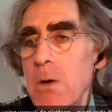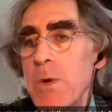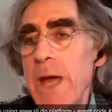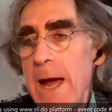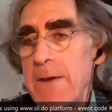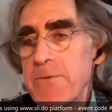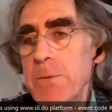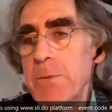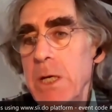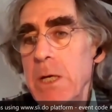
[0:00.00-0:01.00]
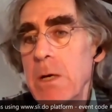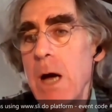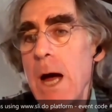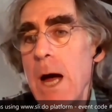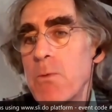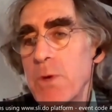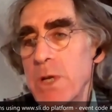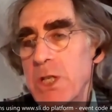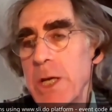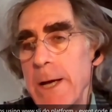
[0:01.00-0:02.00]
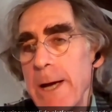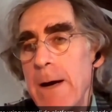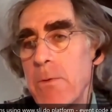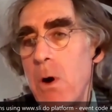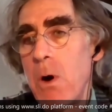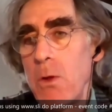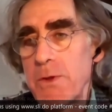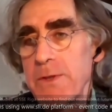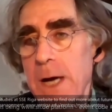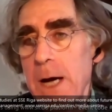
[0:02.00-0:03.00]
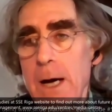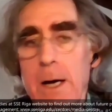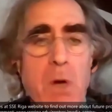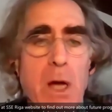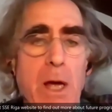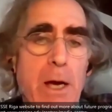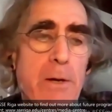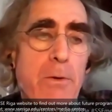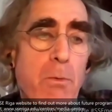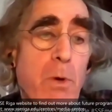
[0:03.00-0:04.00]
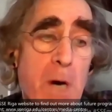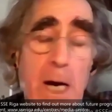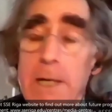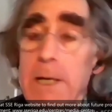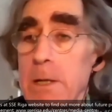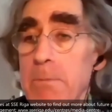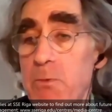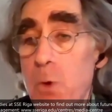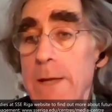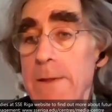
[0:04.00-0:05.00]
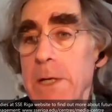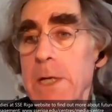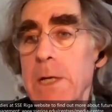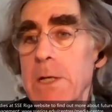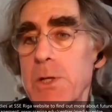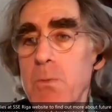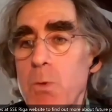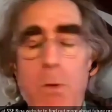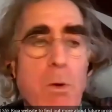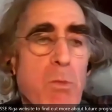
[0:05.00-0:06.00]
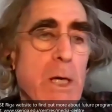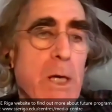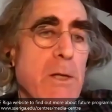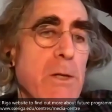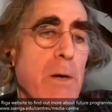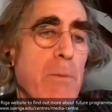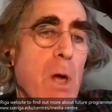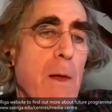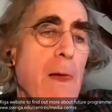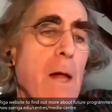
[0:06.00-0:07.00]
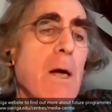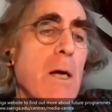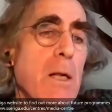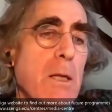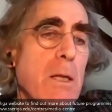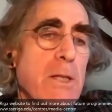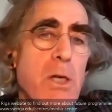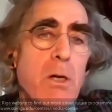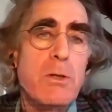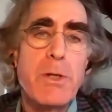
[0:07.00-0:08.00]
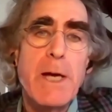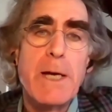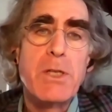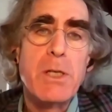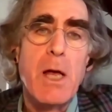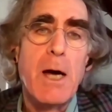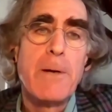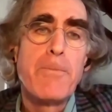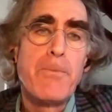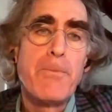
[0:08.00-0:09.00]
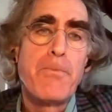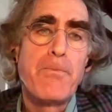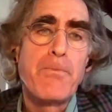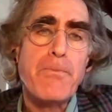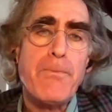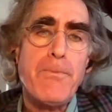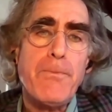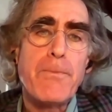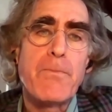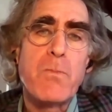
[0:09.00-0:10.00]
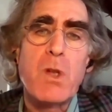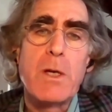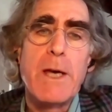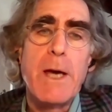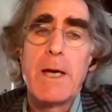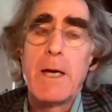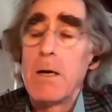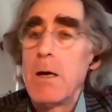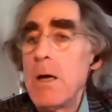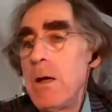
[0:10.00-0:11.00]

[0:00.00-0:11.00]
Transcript: We have to be reaching out all the time and reminding them of why they need us and what we're bringing to them. Let's go to the next slide. Okay.